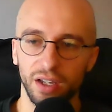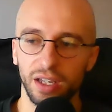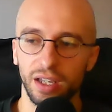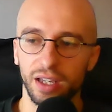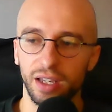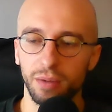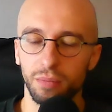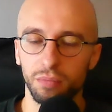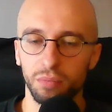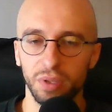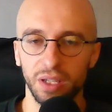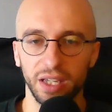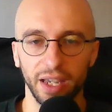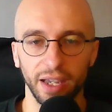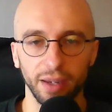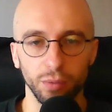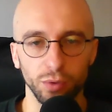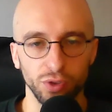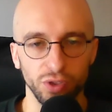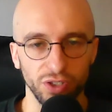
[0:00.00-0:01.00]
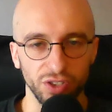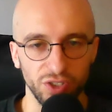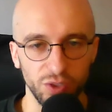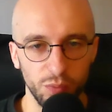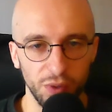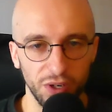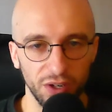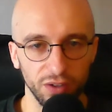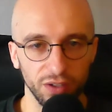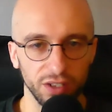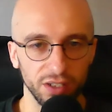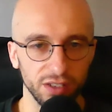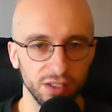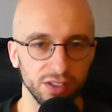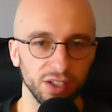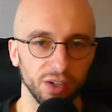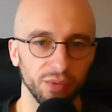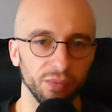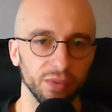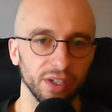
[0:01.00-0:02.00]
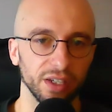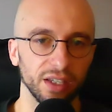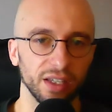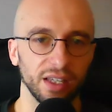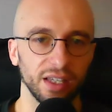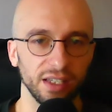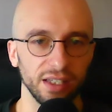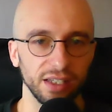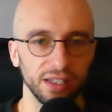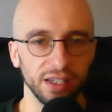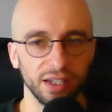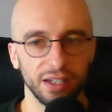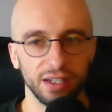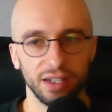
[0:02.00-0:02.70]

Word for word: him being able to experience something he